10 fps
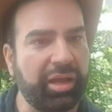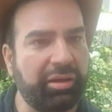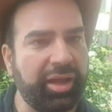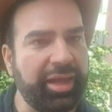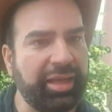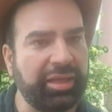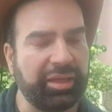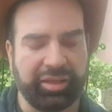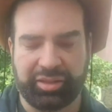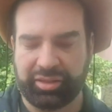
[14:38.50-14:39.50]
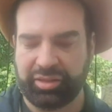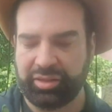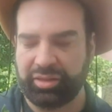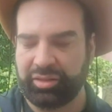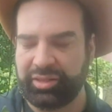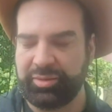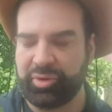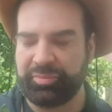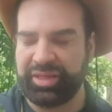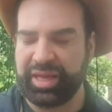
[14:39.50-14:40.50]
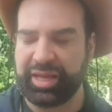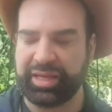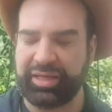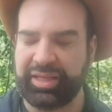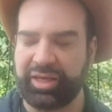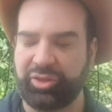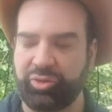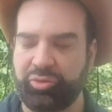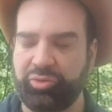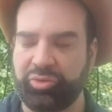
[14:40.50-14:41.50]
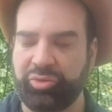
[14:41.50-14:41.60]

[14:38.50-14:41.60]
Hey, Timo, I'm here. I can hear you.